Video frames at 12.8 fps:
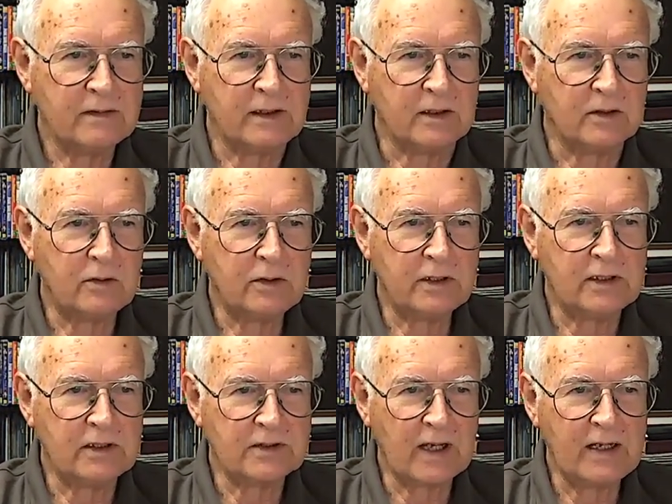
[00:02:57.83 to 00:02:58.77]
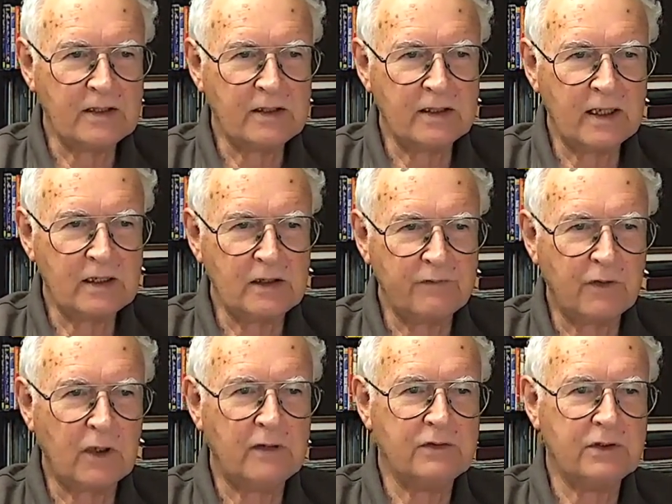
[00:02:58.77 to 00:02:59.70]
including his
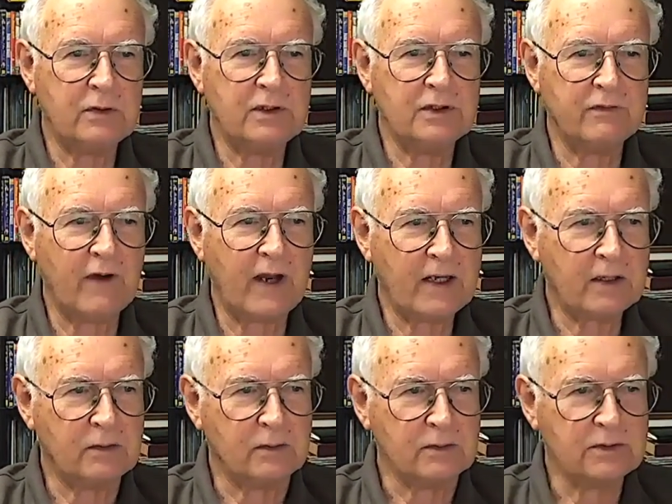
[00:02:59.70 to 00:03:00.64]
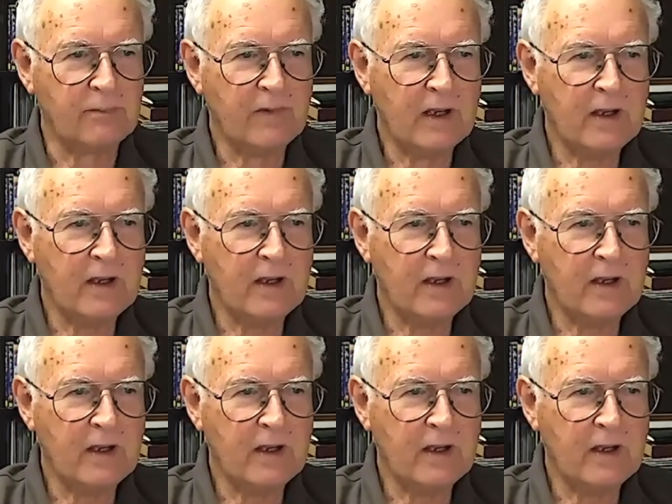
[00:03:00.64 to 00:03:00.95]
1885 series of articles,